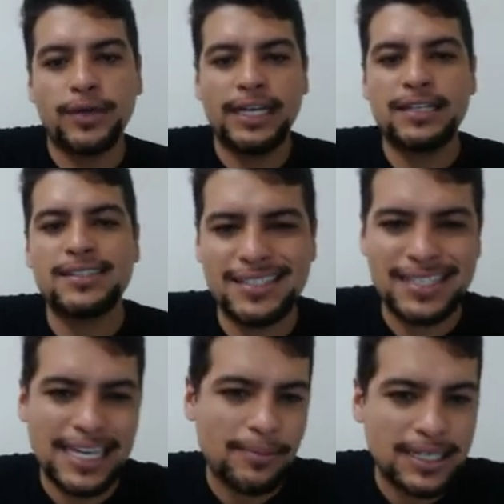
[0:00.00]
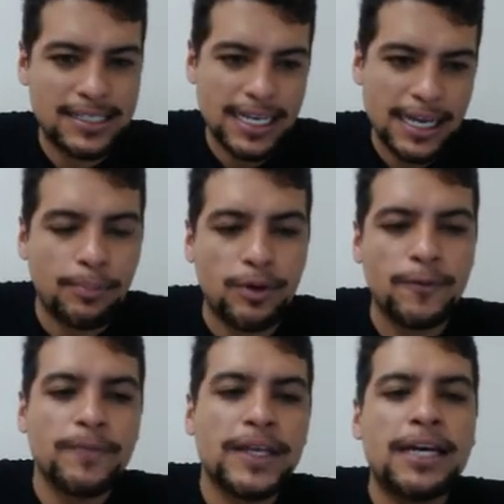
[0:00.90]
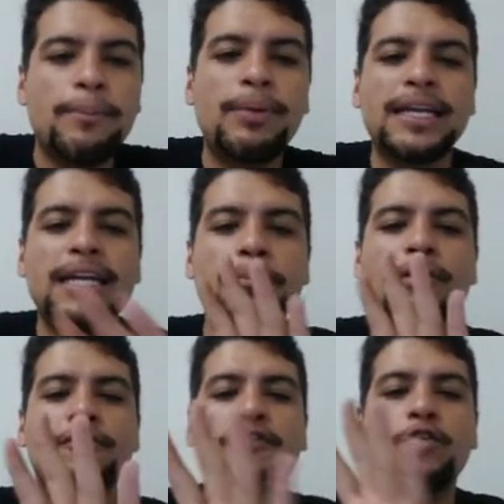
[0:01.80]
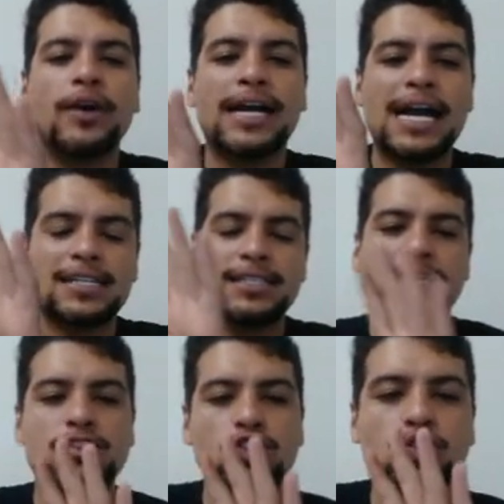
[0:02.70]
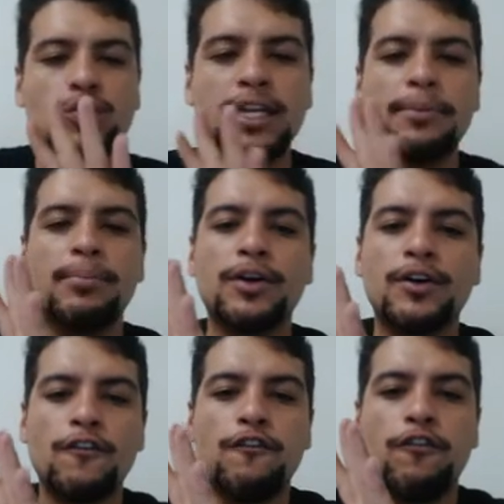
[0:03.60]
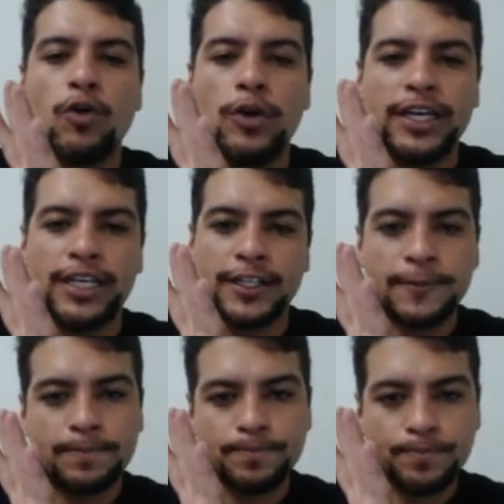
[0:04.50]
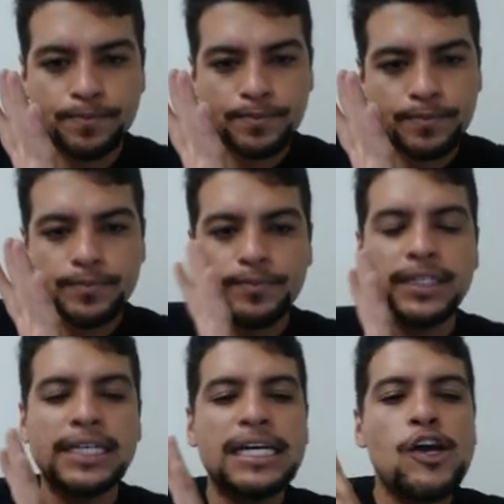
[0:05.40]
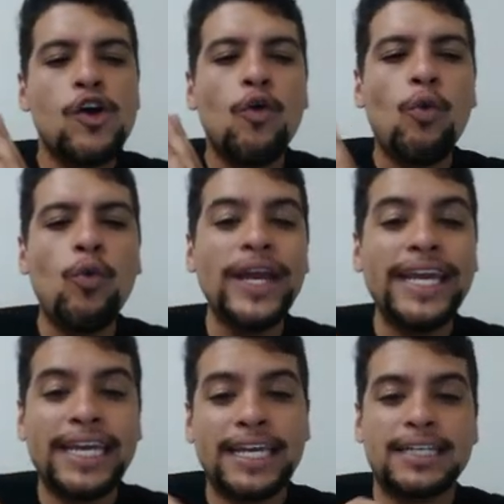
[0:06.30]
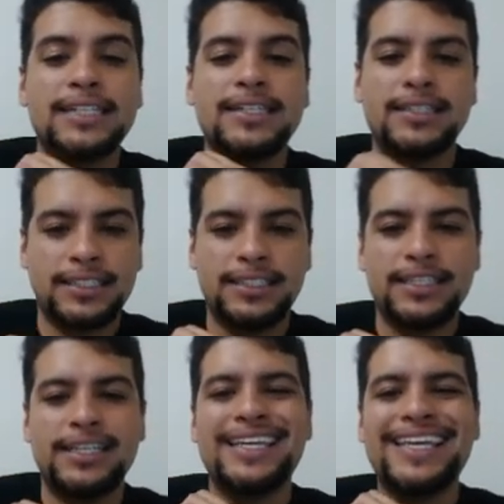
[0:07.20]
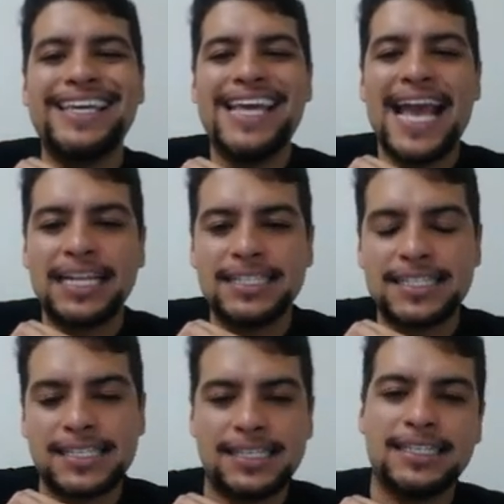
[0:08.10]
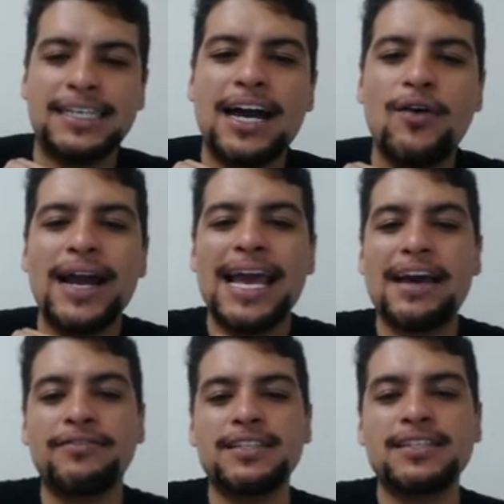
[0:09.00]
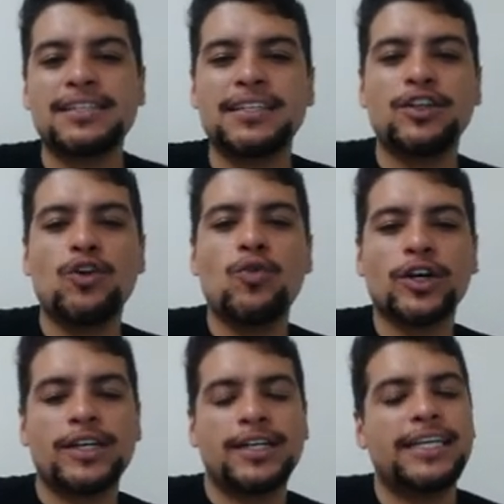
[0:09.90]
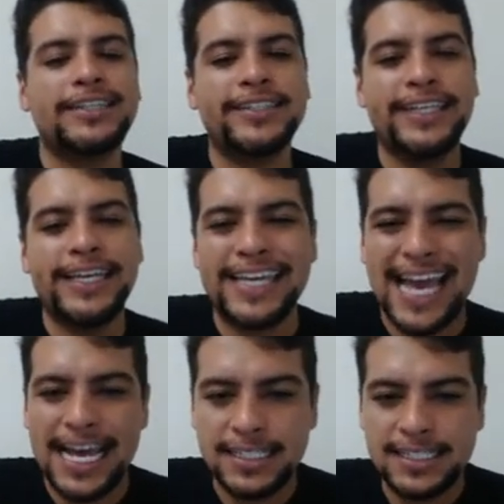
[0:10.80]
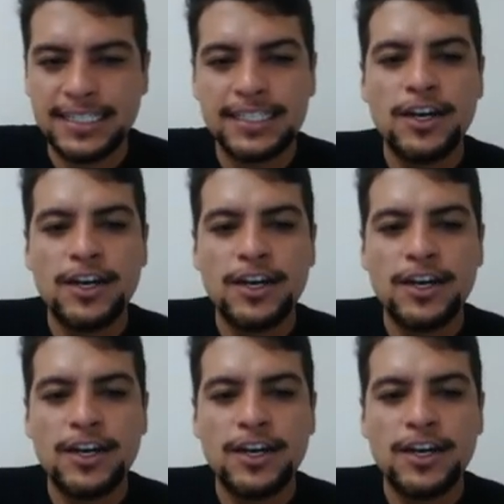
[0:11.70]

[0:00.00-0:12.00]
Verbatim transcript: it's the same example, but number four, guys, let's do number four here. We yet. Now I have this little word here, yet.